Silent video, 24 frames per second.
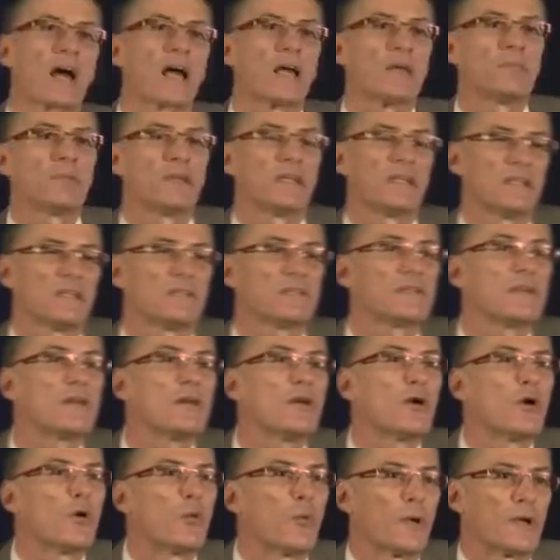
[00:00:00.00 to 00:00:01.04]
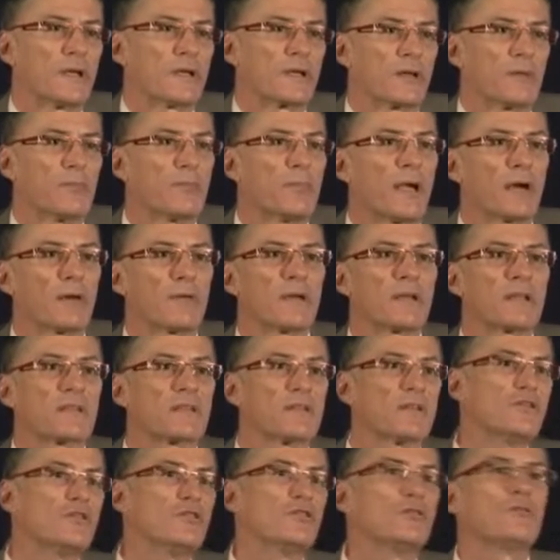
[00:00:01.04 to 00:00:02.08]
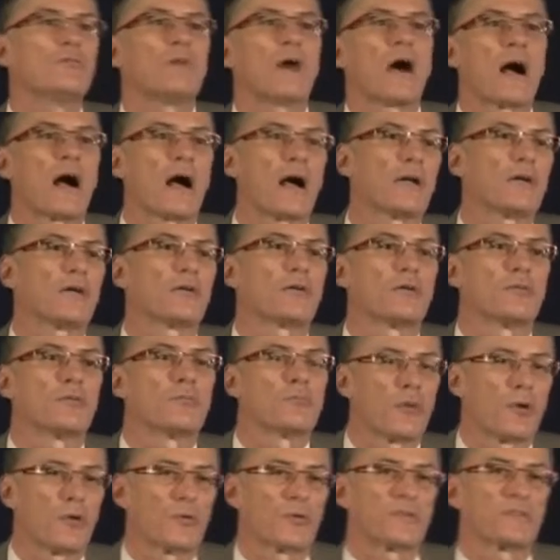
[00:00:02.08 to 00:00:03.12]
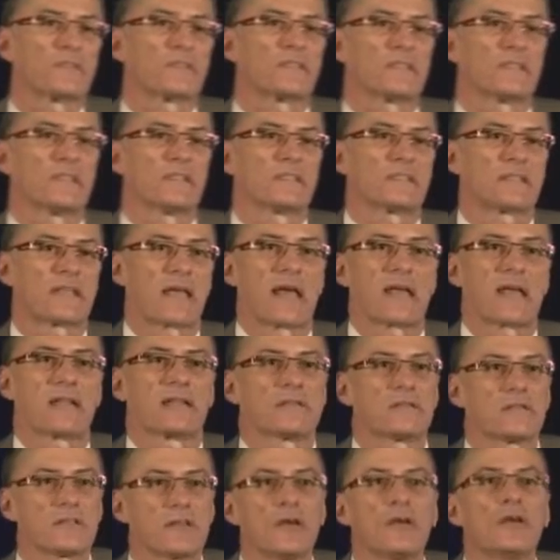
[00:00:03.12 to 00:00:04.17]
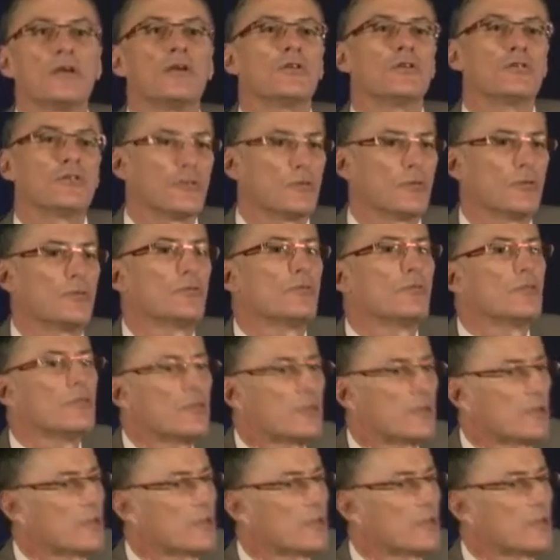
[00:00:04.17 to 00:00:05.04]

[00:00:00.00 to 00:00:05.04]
diabetes when comparing the new higher potency statins to